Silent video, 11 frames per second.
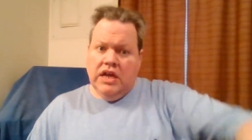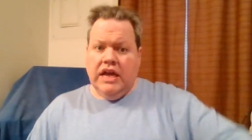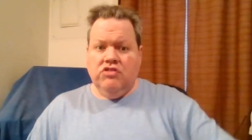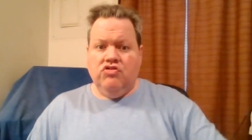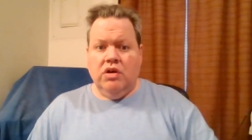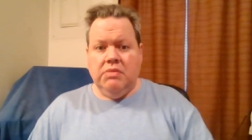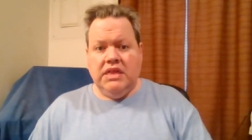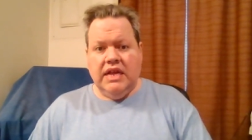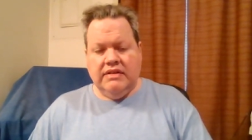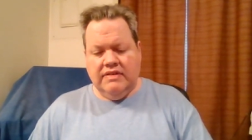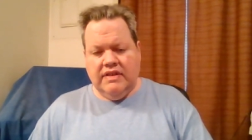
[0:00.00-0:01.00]
And join me
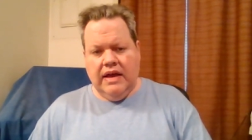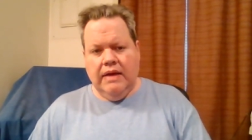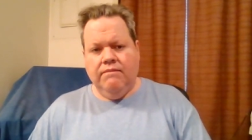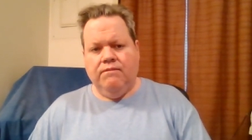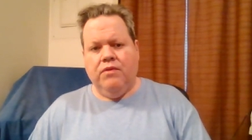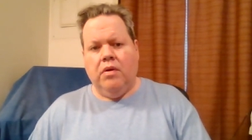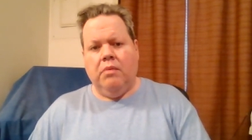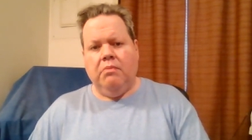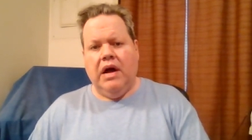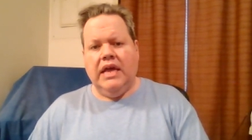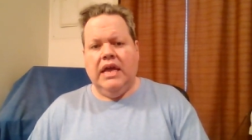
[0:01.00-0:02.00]
next time for
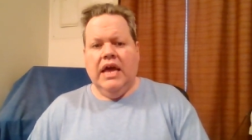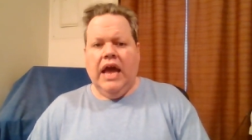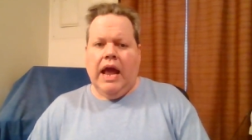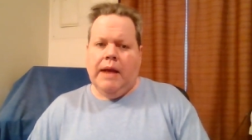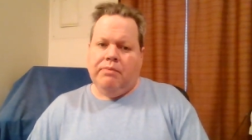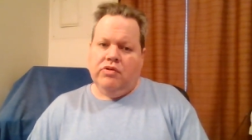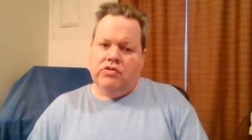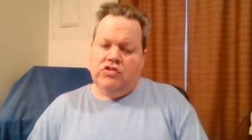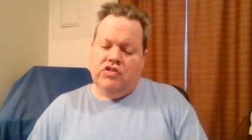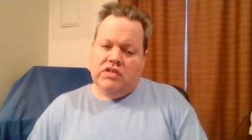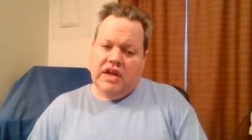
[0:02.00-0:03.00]
my April
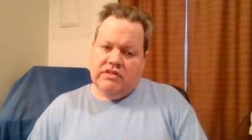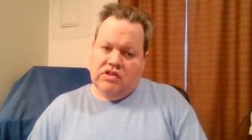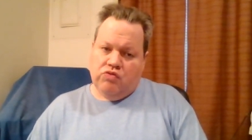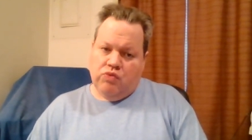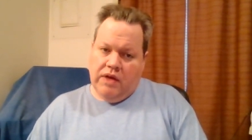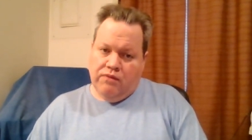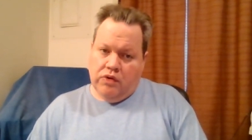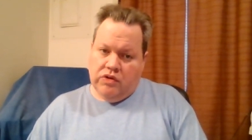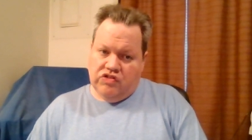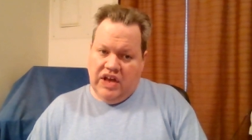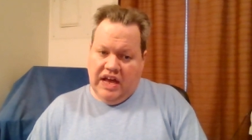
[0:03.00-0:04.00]

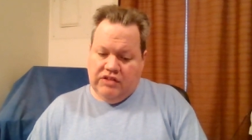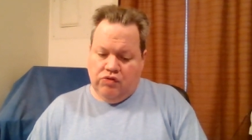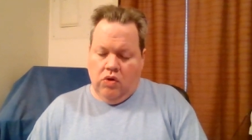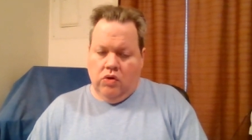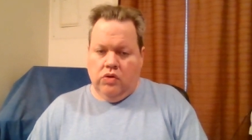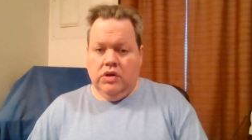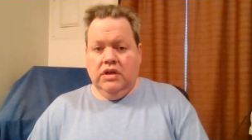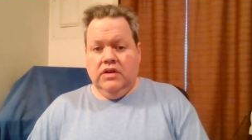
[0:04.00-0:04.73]
2024 schedule.